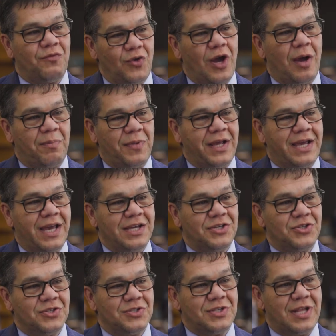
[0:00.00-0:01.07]
few
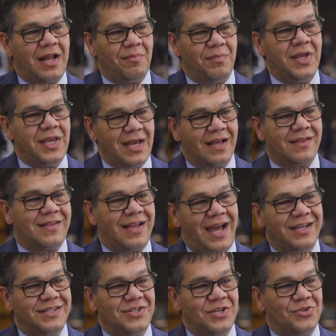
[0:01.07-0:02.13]
applications that me as the
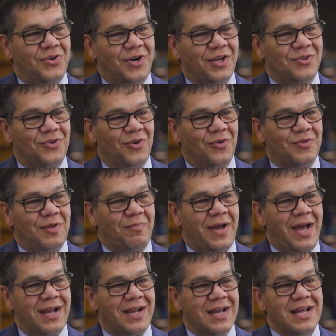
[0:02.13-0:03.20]
I T director of the
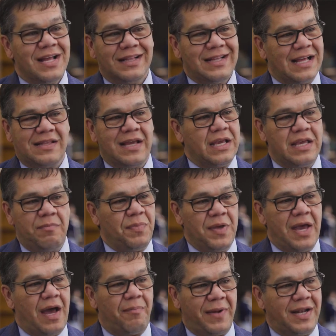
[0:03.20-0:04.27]
bank doesn't keep
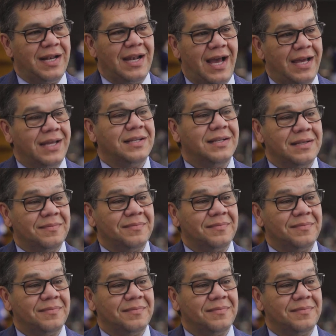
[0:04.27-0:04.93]
me up at night.